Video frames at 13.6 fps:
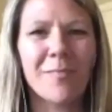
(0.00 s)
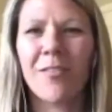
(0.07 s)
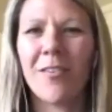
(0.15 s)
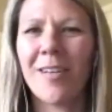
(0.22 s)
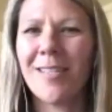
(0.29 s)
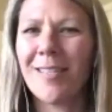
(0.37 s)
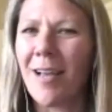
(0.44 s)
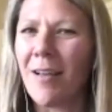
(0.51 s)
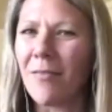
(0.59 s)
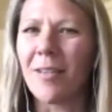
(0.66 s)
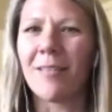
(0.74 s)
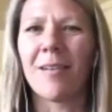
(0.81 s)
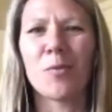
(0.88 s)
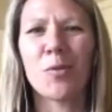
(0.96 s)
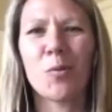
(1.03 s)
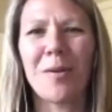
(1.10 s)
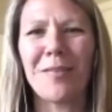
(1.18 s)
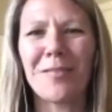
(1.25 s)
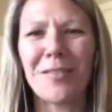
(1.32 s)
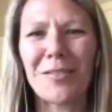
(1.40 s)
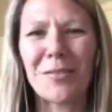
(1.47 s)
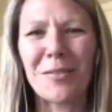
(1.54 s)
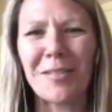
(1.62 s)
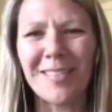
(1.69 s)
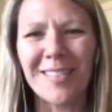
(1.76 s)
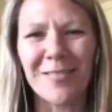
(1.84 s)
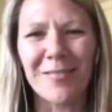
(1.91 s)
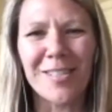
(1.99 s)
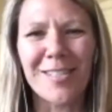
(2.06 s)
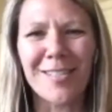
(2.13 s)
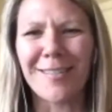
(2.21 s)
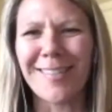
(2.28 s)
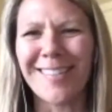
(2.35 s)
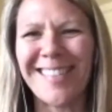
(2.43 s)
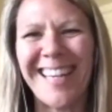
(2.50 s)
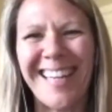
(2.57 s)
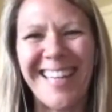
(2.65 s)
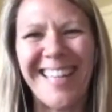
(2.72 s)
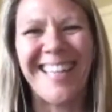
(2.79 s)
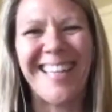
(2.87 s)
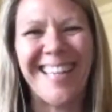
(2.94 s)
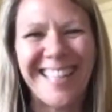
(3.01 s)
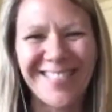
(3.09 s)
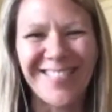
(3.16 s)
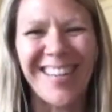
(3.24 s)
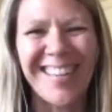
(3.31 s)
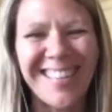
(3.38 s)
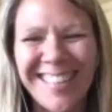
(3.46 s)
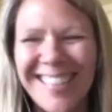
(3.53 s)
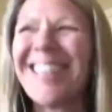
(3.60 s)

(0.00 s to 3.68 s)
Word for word: grade 7. I was 12 years old and we started dating, Mark.